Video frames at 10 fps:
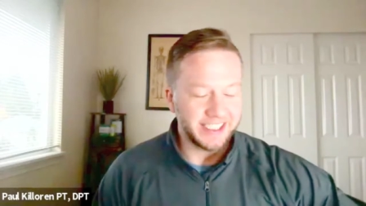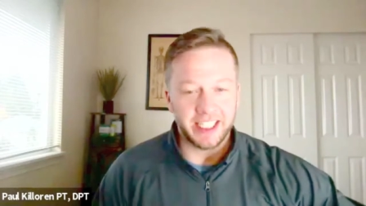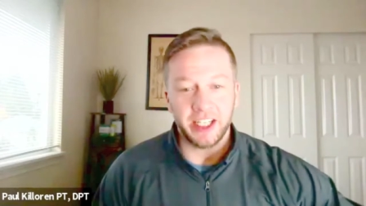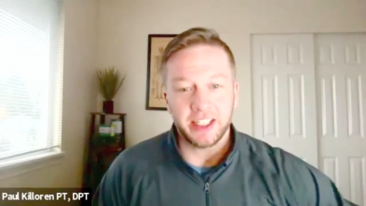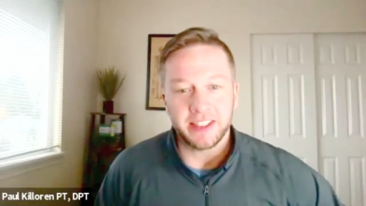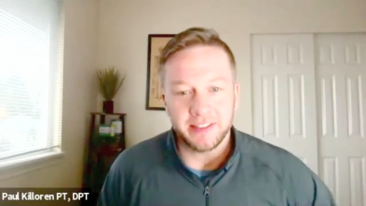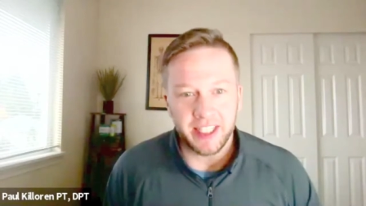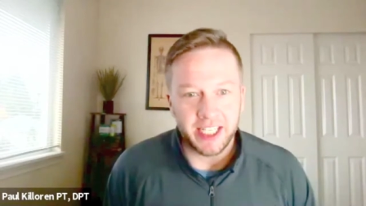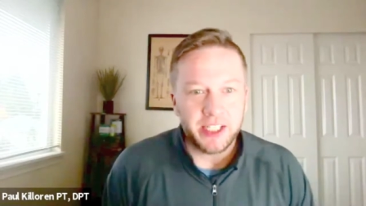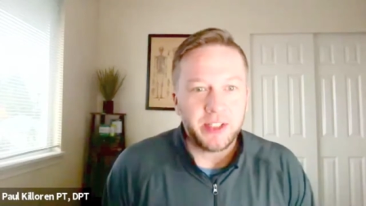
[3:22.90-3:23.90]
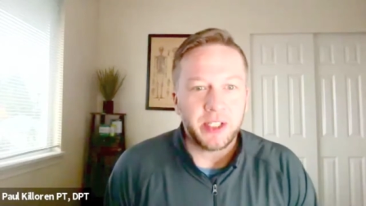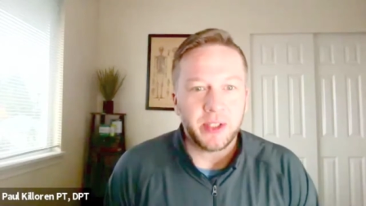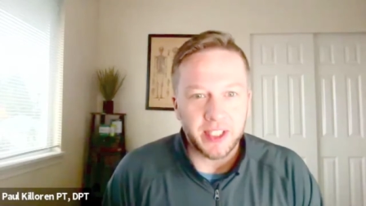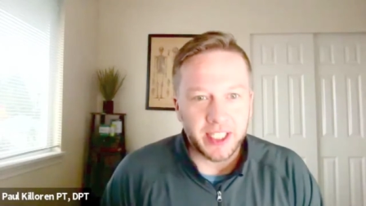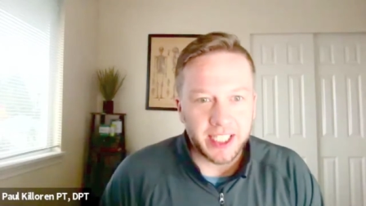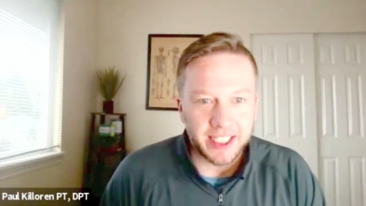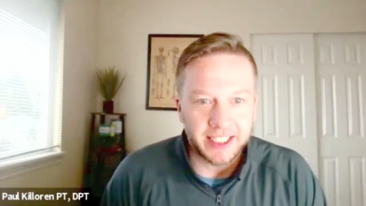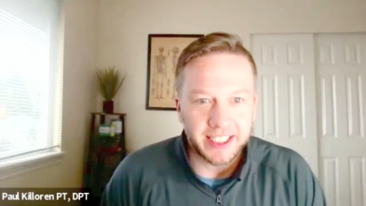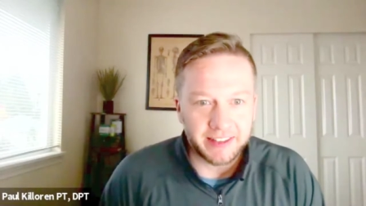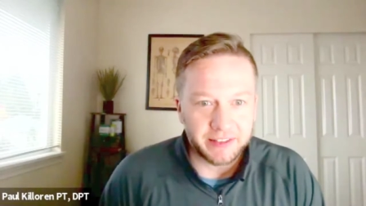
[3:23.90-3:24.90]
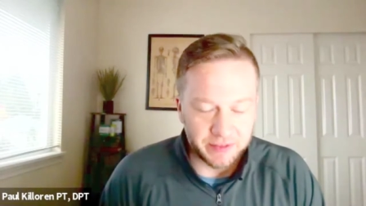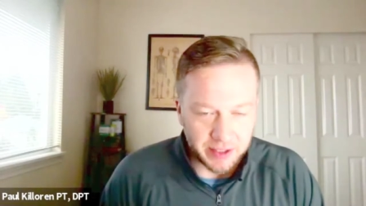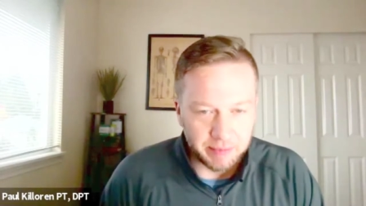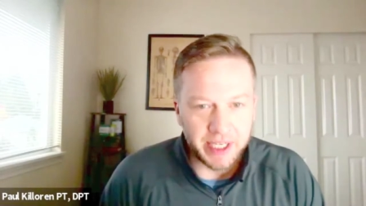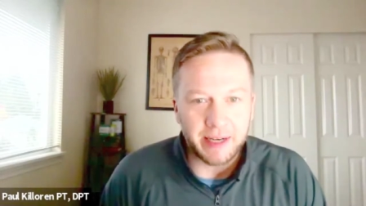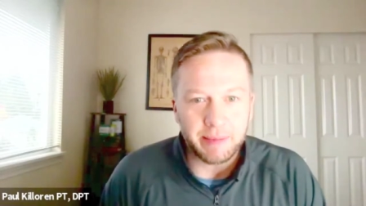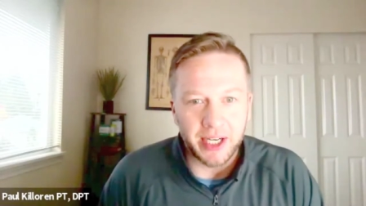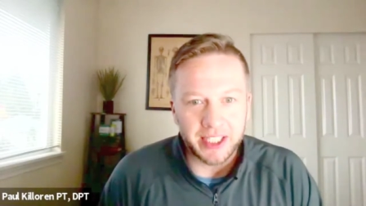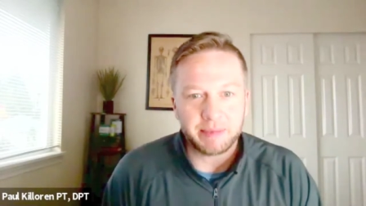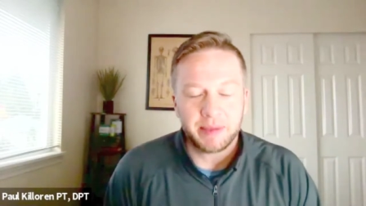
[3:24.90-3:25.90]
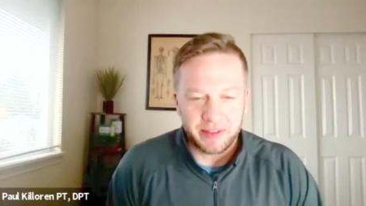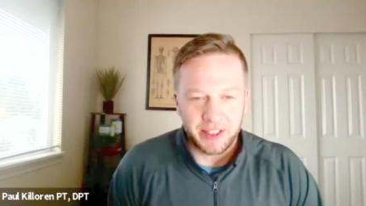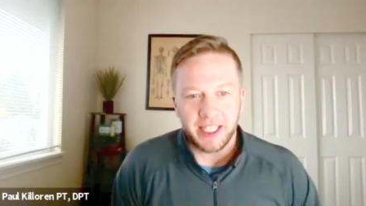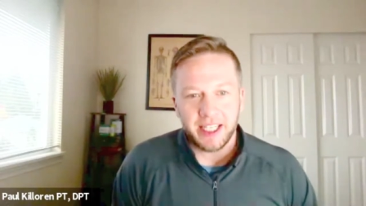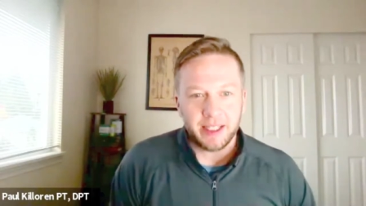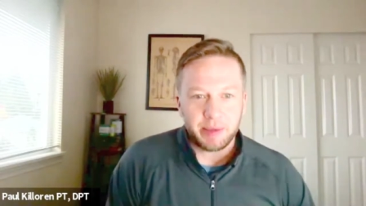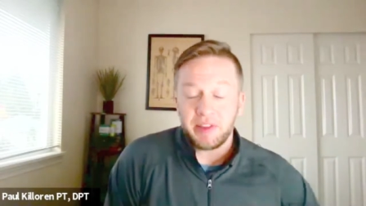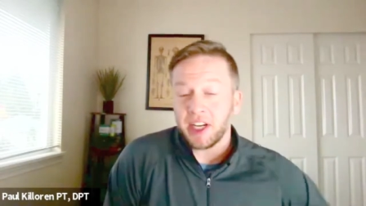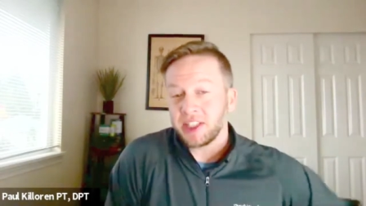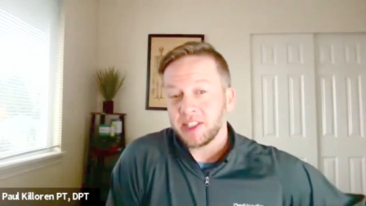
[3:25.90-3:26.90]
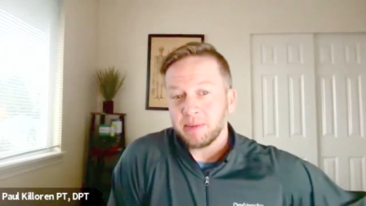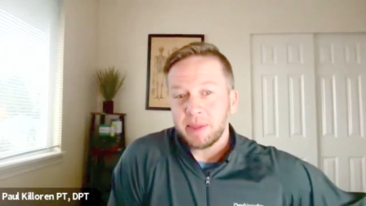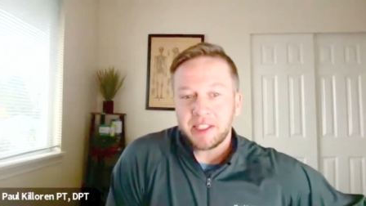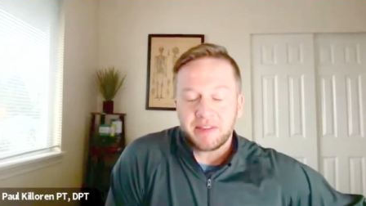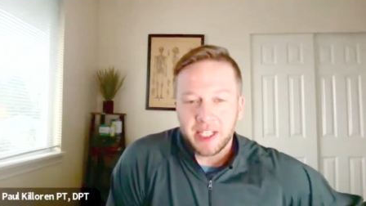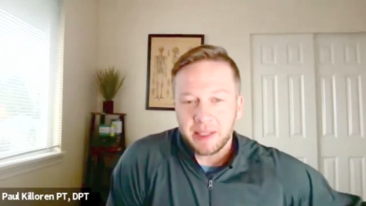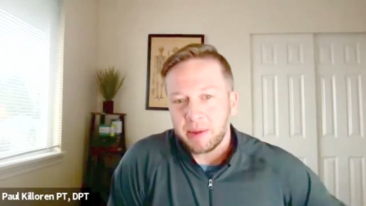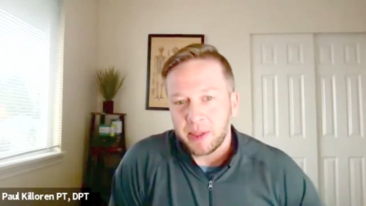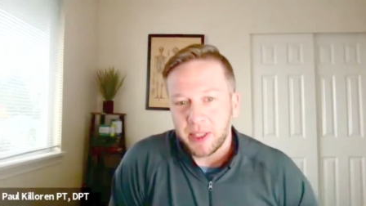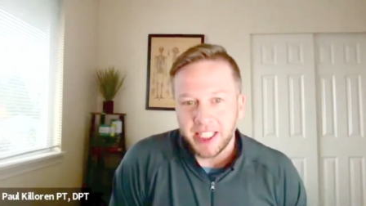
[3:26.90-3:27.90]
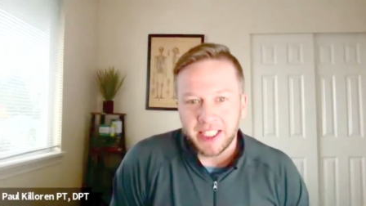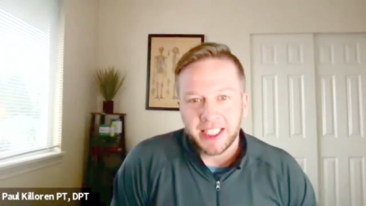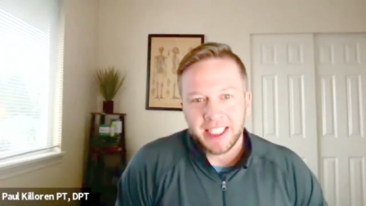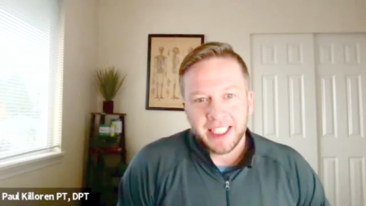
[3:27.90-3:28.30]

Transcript: awesome. I knew you were uh, from Denmark, prof- uh, professional beach volleyball player.